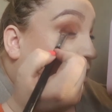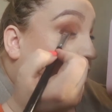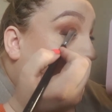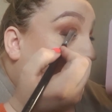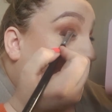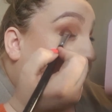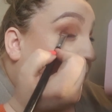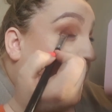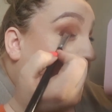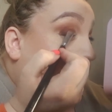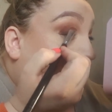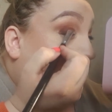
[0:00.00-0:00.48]

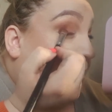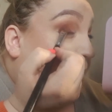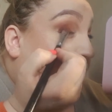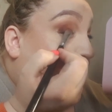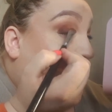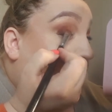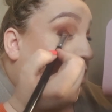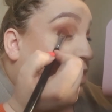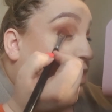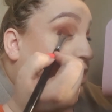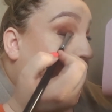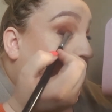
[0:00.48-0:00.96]
spread the
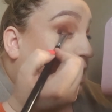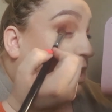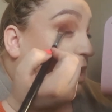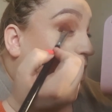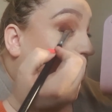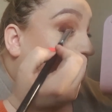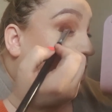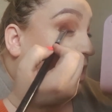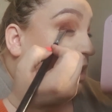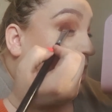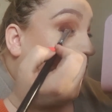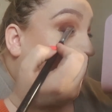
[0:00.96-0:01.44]
brush
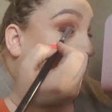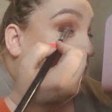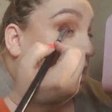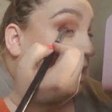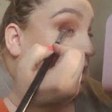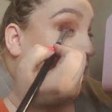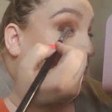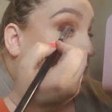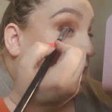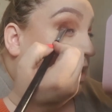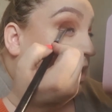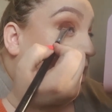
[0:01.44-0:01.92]

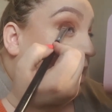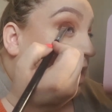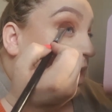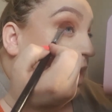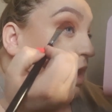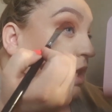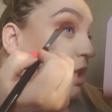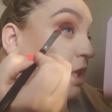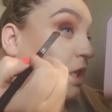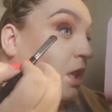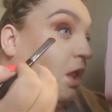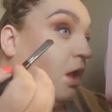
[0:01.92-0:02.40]

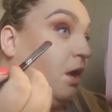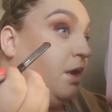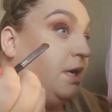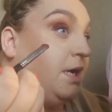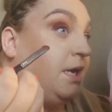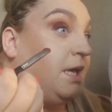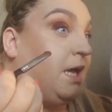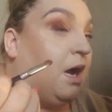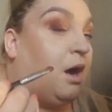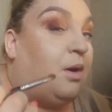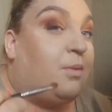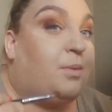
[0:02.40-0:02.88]

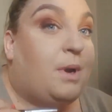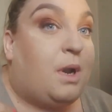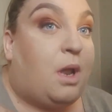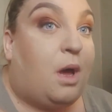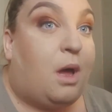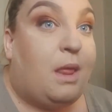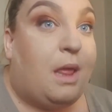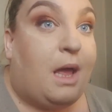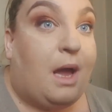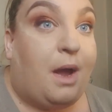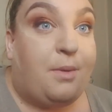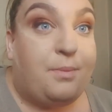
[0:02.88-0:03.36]
slightly over
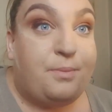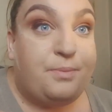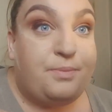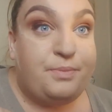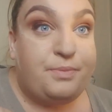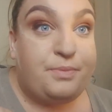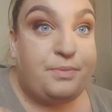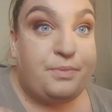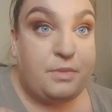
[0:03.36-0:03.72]
like that.